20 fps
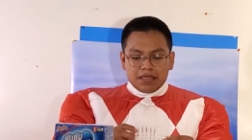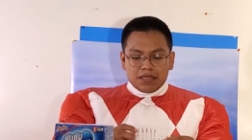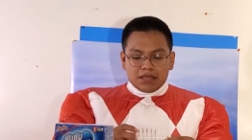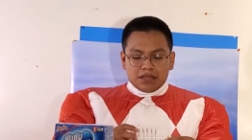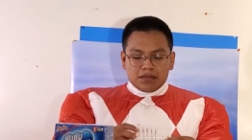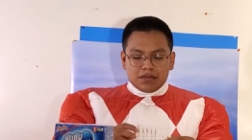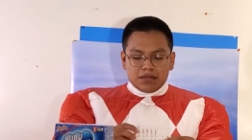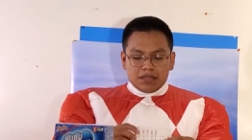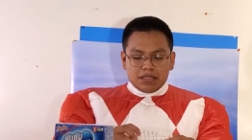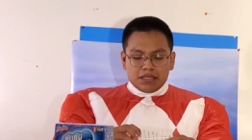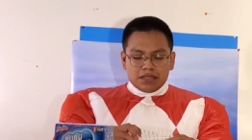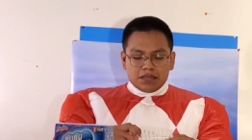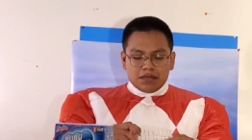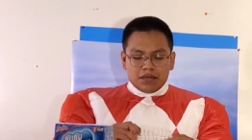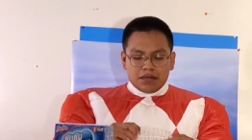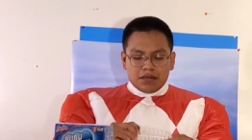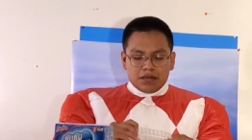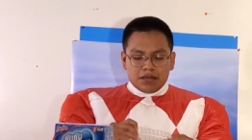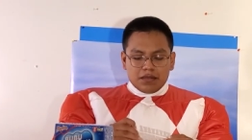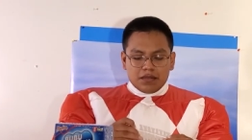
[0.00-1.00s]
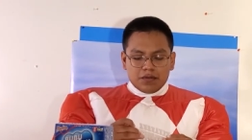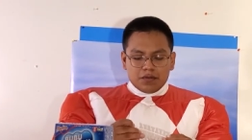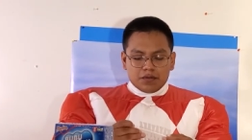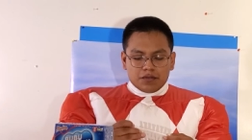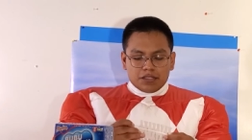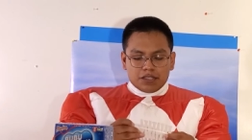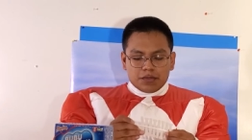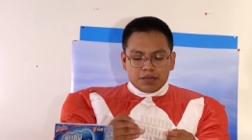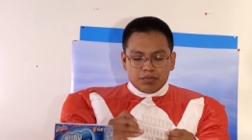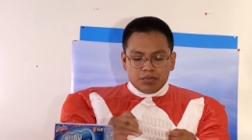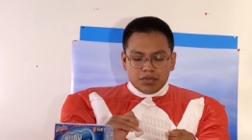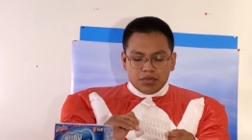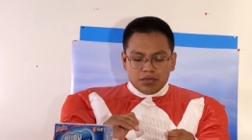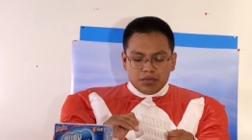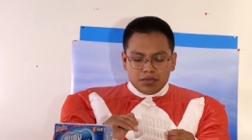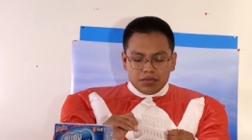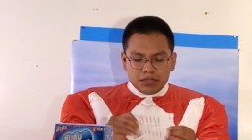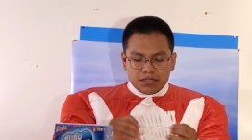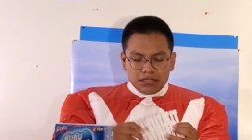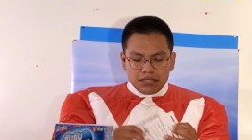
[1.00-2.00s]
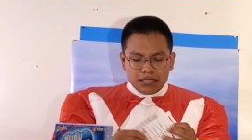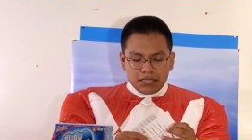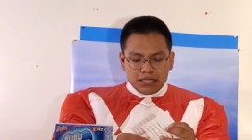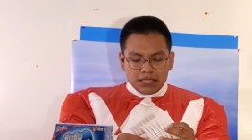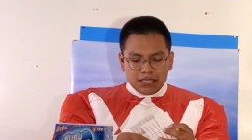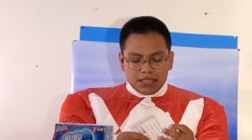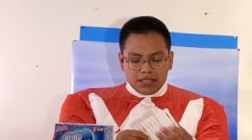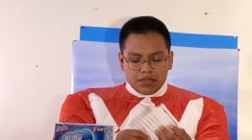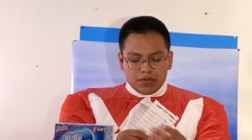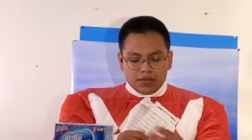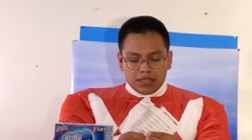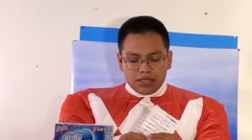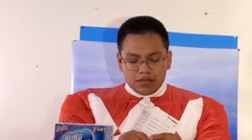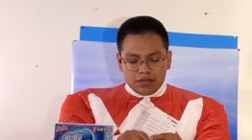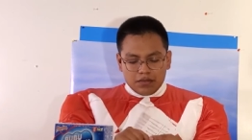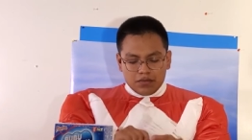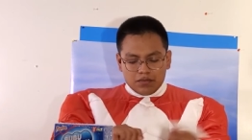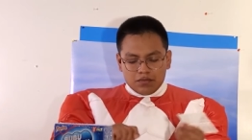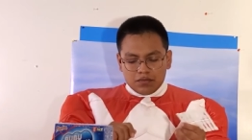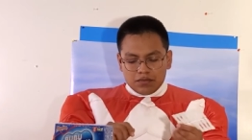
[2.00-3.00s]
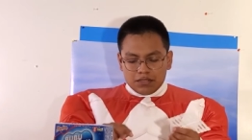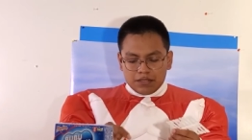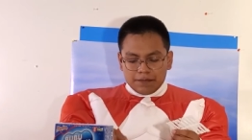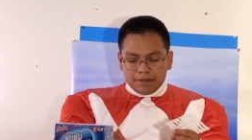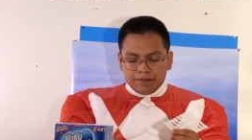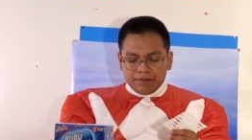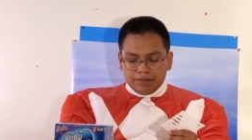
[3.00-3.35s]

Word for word: So these are little spoons that you can use